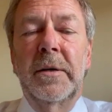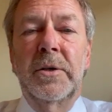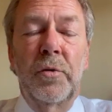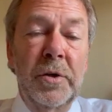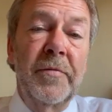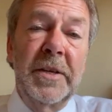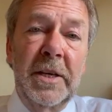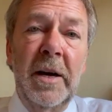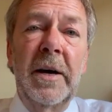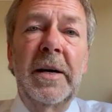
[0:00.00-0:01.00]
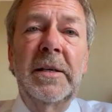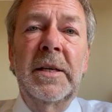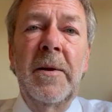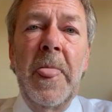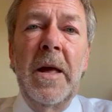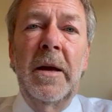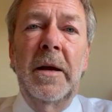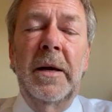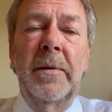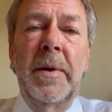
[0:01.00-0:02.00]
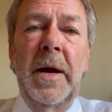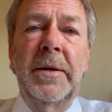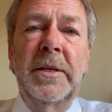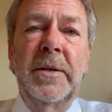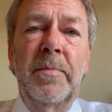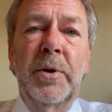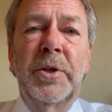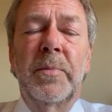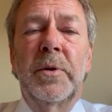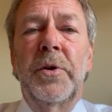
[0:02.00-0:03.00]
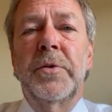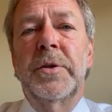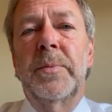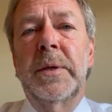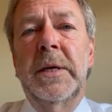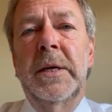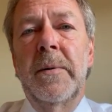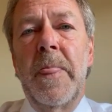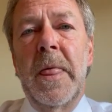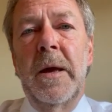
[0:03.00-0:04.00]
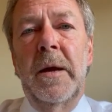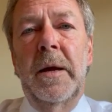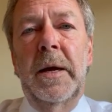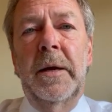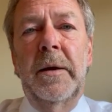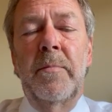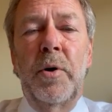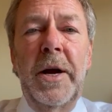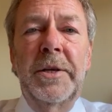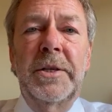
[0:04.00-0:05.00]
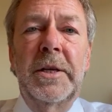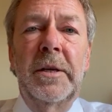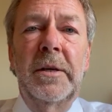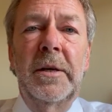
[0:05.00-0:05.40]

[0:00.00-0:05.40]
stories of this kind and it's impossible not to be impressed